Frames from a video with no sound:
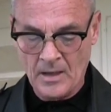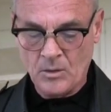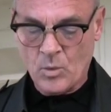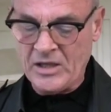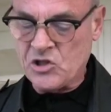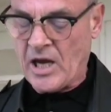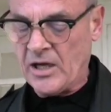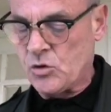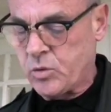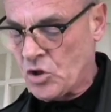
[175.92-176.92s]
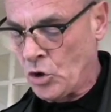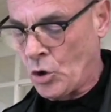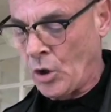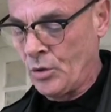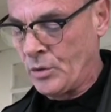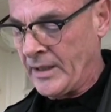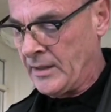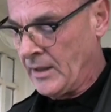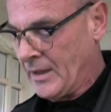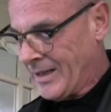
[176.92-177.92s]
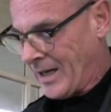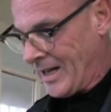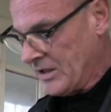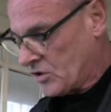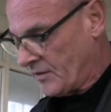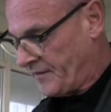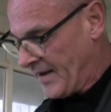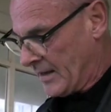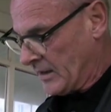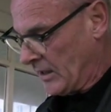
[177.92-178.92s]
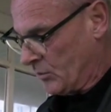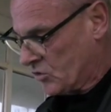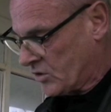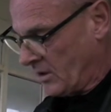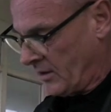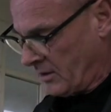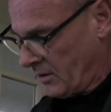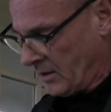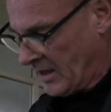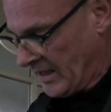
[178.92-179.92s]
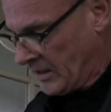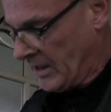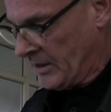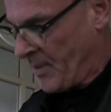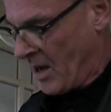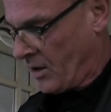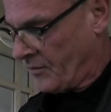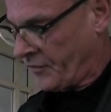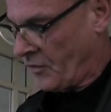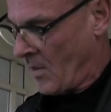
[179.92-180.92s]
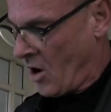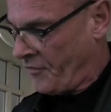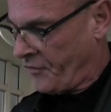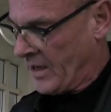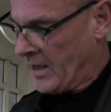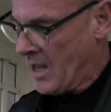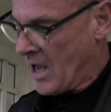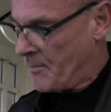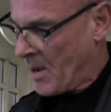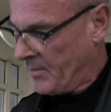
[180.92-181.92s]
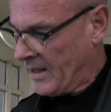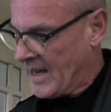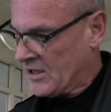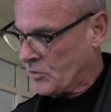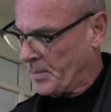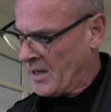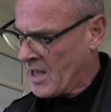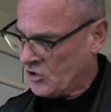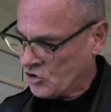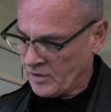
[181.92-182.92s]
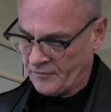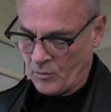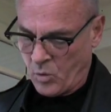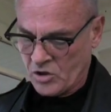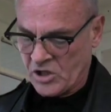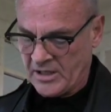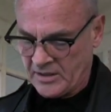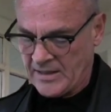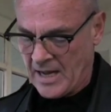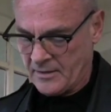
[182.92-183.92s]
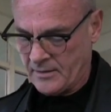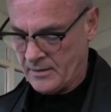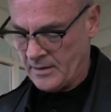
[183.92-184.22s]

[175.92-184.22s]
When his case was concluded, Clayton found he was legally barred from offering a public explanation for what he had done.